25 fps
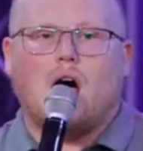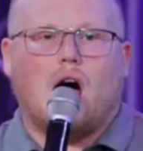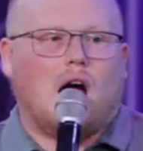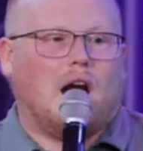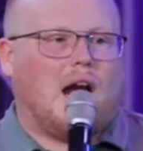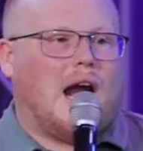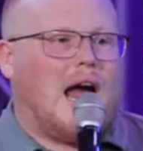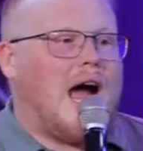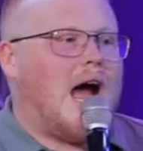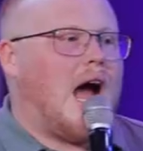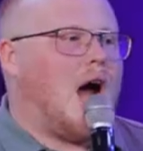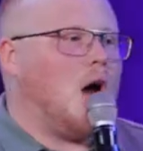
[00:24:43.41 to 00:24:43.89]

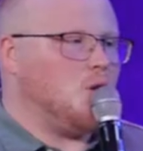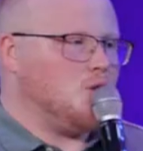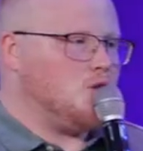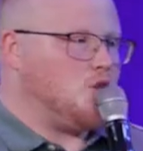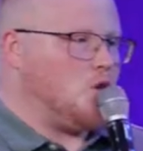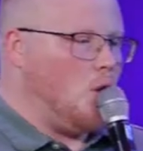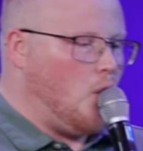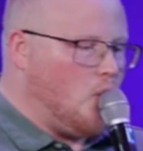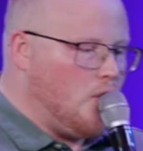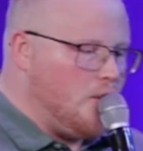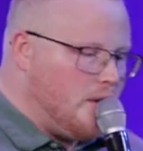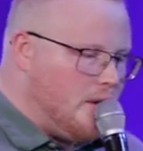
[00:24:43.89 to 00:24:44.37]
Our
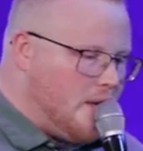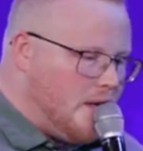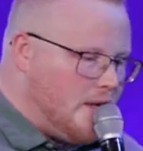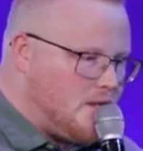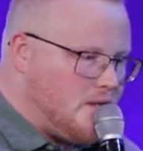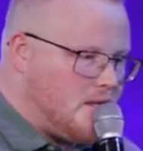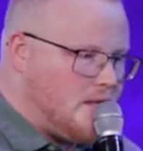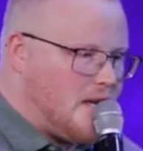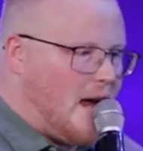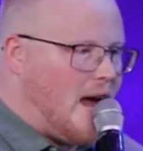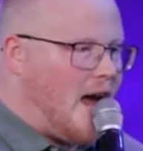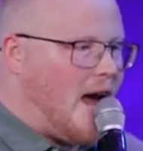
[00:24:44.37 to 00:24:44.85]
household
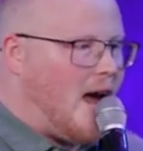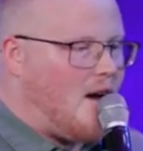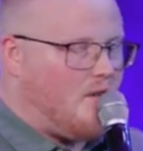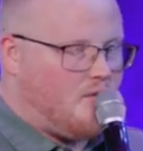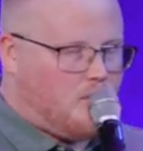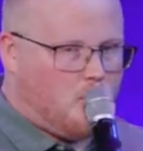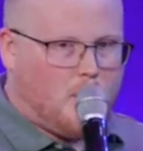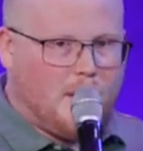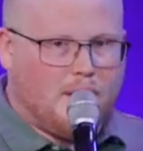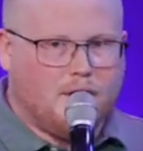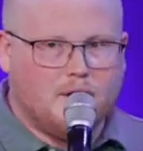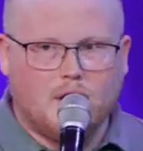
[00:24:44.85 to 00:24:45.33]
needs to
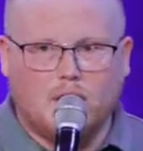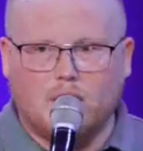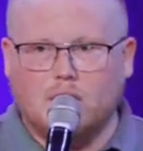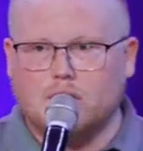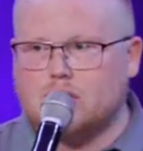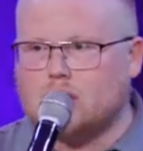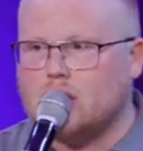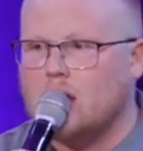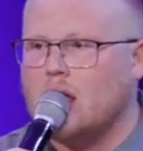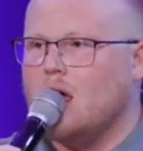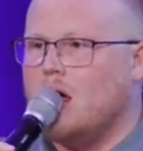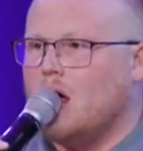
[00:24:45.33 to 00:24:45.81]
have
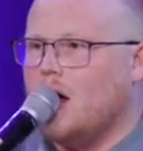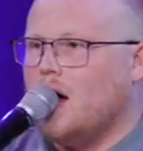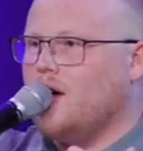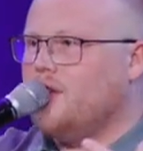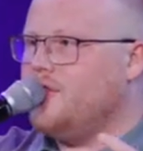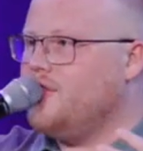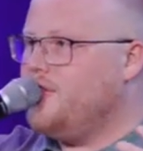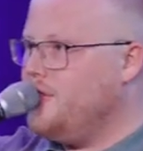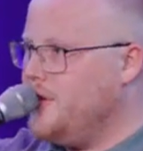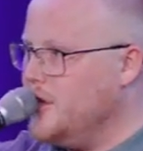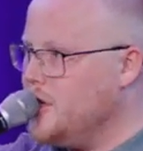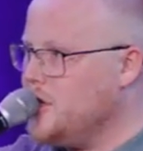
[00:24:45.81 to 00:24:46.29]
windows
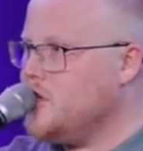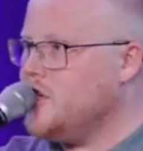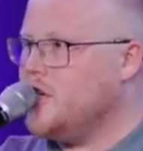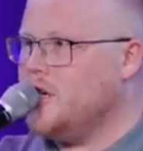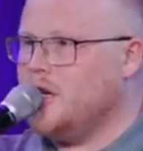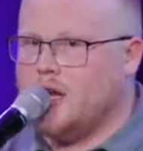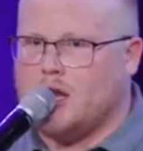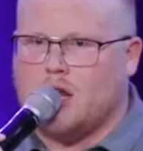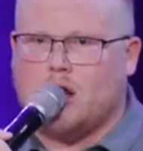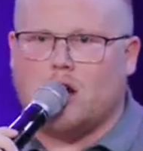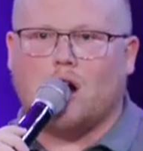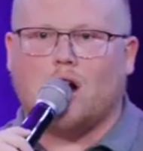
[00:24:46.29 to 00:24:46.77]
of
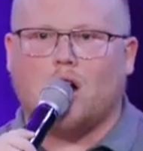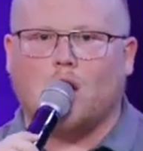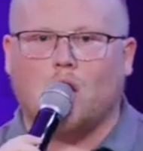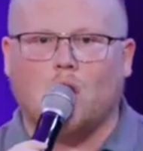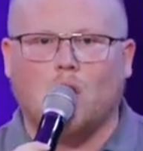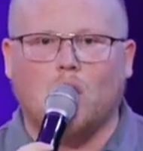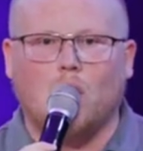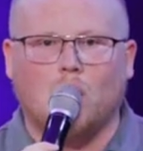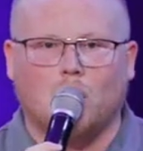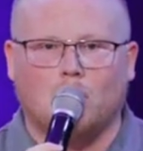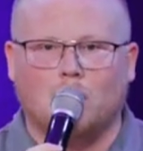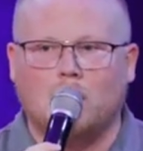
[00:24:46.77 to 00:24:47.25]
vision in our
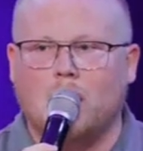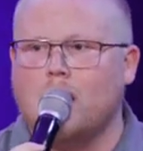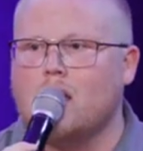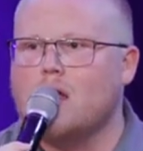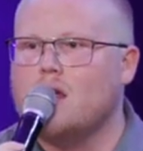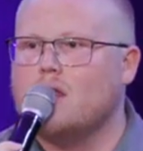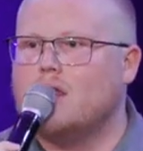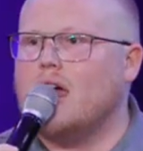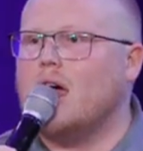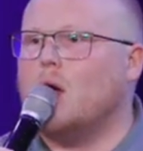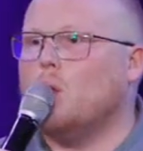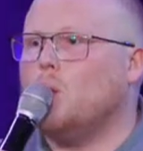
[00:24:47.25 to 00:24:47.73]
home,
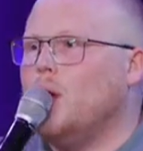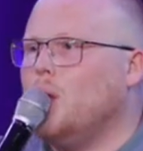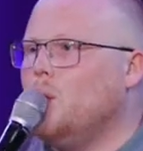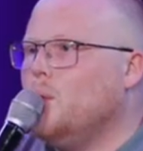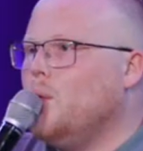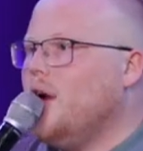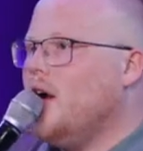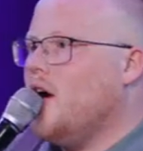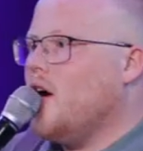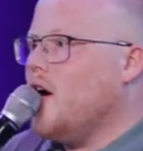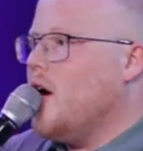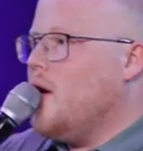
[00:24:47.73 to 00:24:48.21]
that
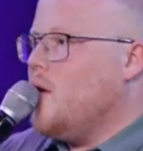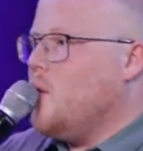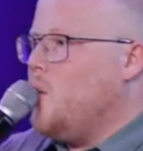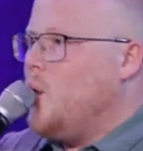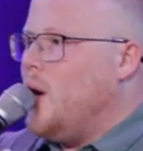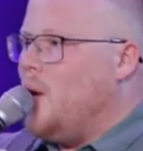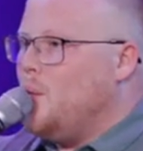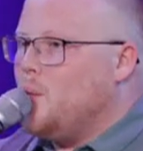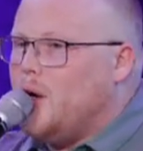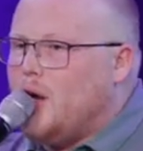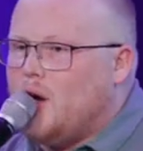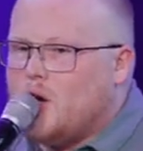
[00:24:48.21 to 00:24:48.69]
when we are,
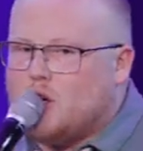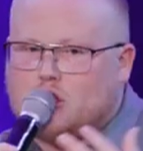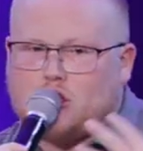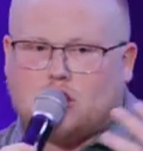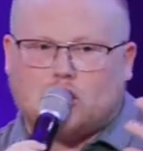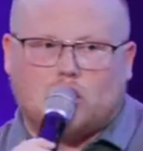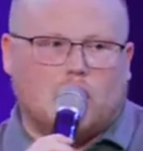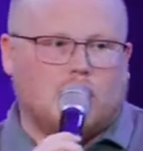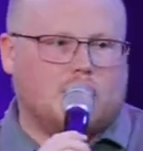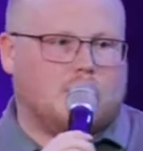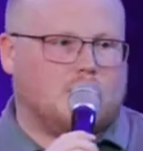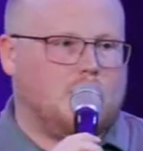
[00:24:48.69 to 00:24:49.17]
when we are
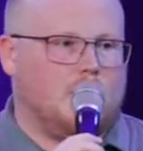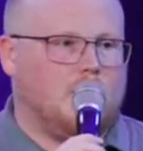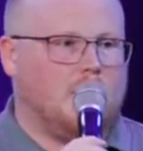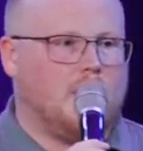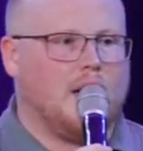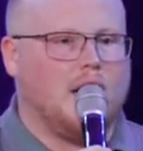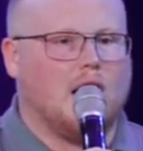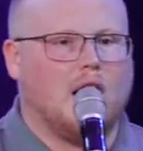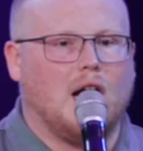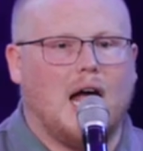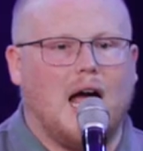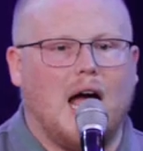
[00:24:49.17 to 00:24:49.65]

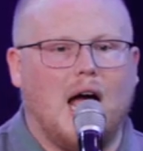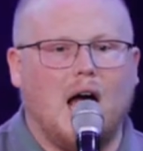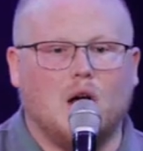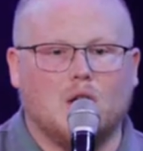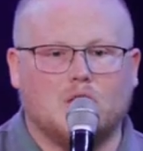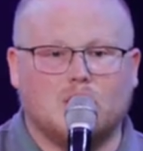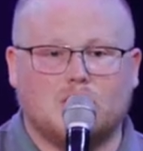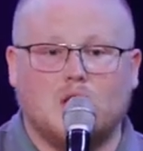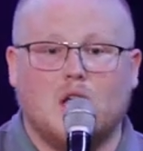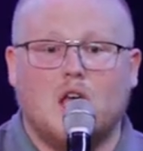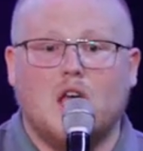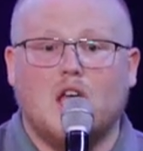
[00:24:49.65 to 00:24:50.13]
structuring our
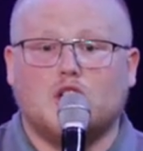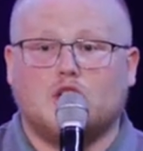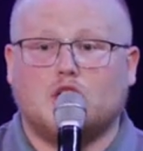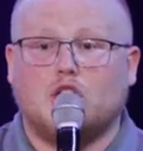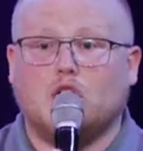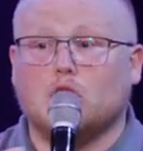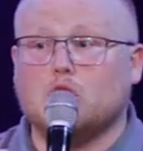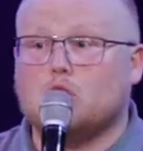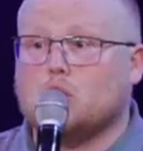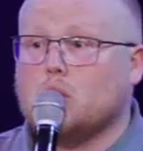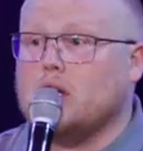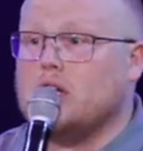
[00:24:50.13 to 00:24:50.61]
house,
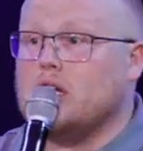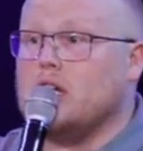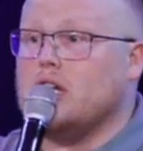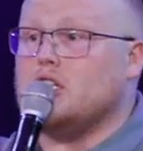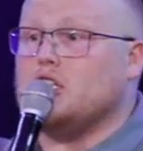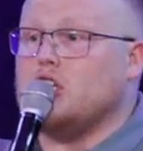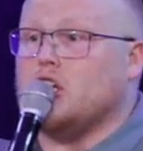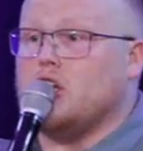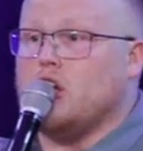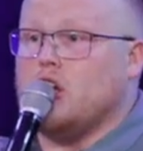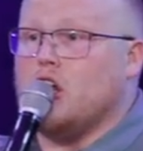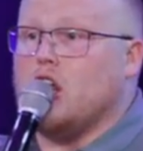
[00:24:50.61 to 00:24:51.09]
children
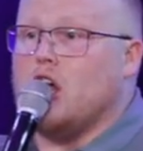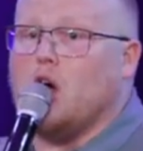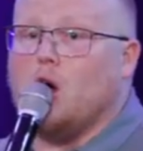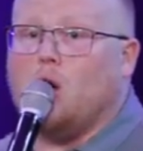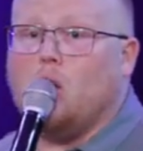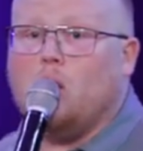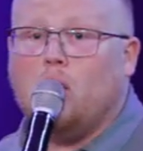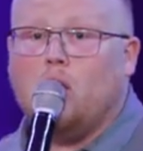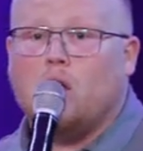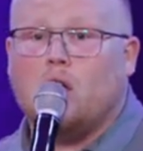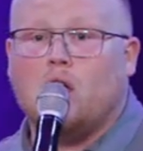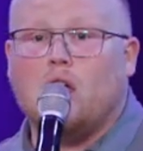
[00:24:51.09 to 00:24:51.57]
need to
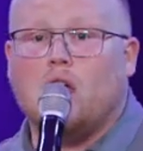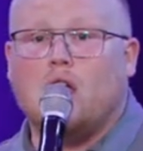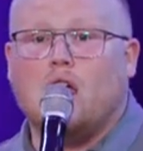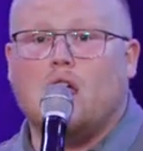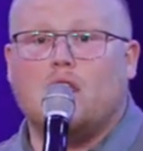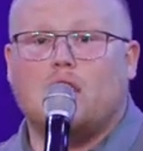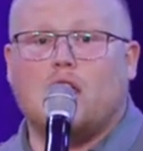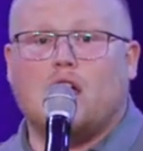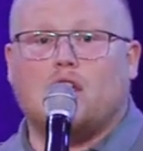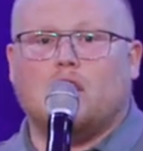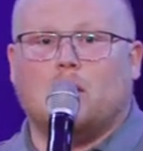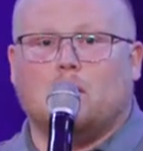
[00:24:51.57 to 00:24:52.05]
know
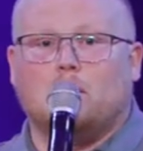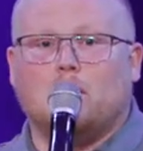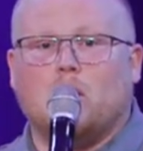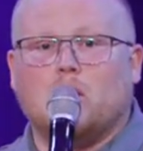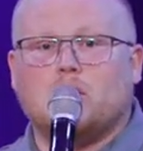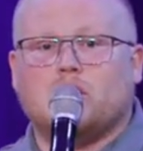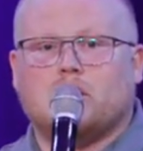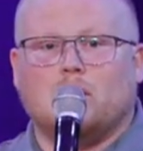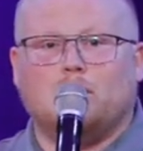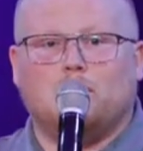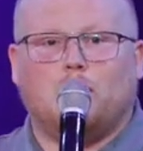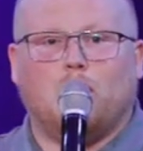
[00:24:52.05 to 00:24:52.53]
that the
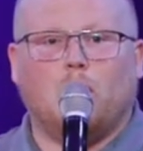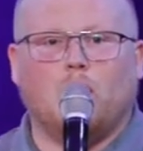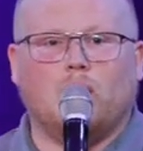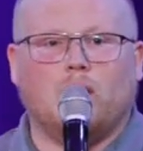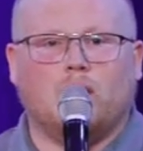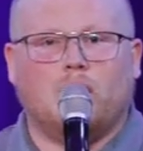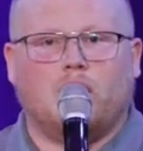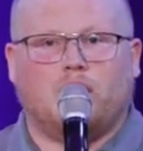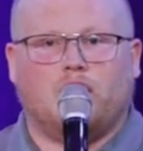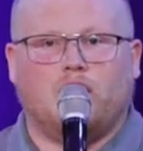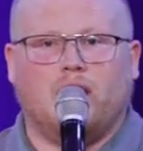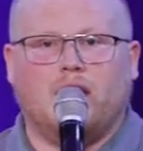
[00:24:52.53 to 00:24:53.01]
most
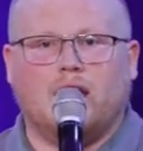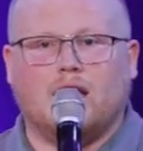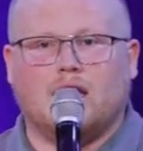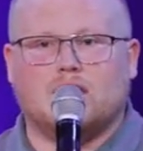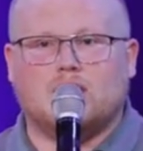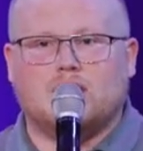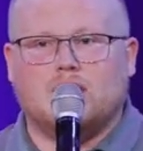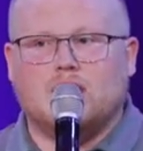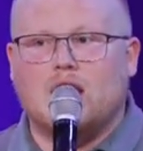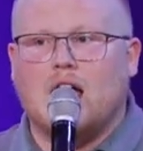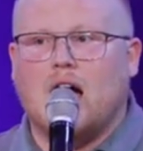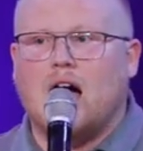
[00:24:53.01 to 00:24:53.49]
important
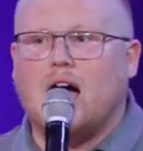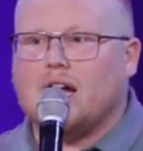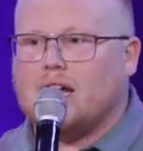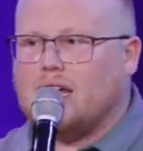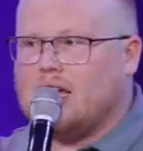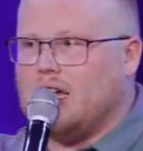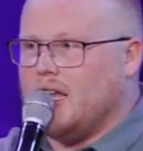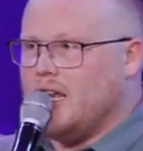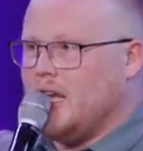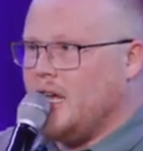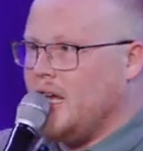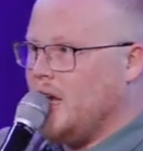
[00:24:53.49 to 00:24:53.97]
thing is
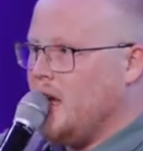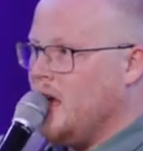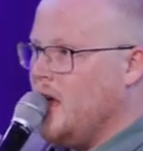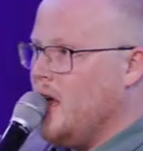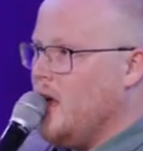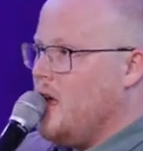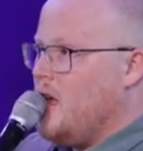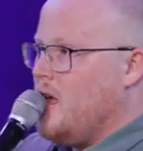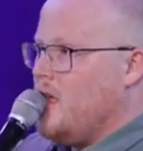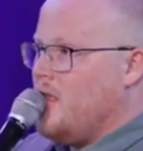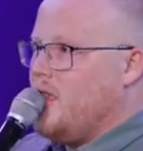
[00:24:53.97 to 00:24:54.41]
not getting